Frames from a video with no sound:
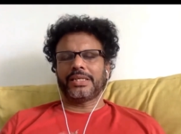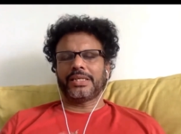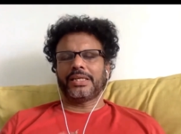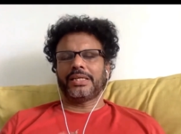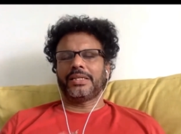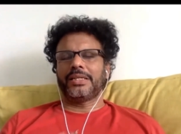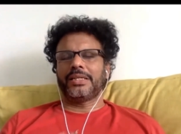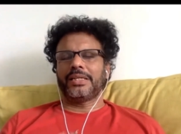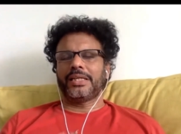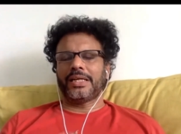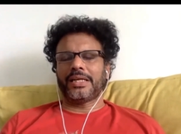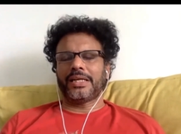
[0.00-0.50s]

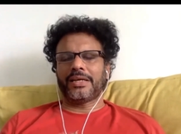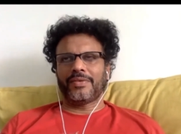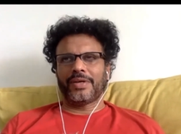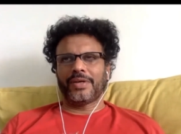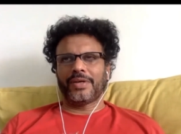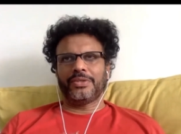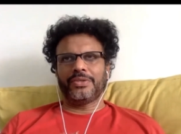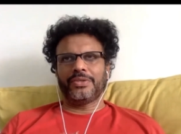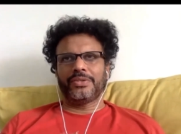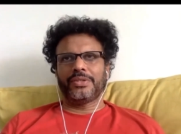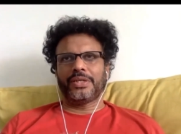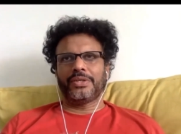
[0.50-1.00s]
And then I
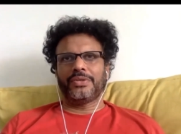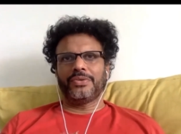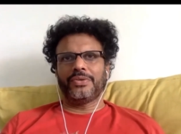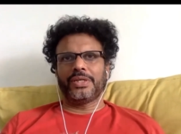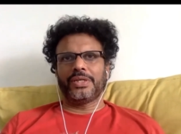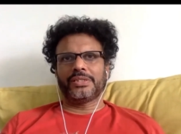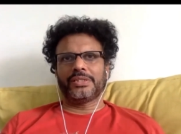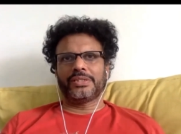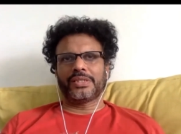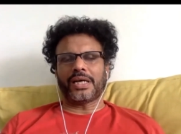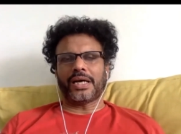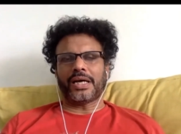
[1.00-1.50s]
went to the
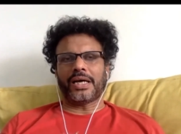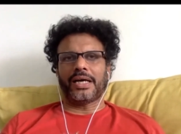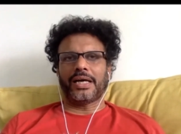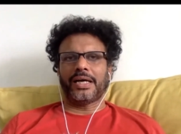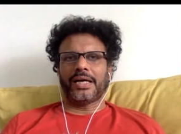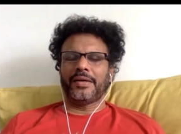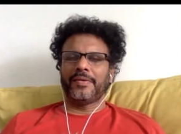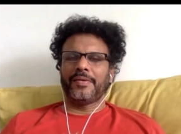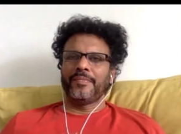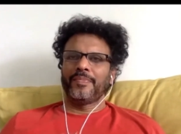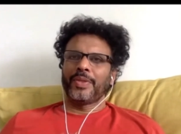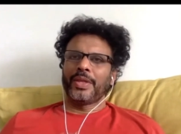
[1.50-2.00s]
US.
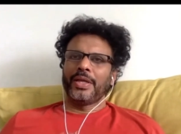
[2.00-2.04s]
I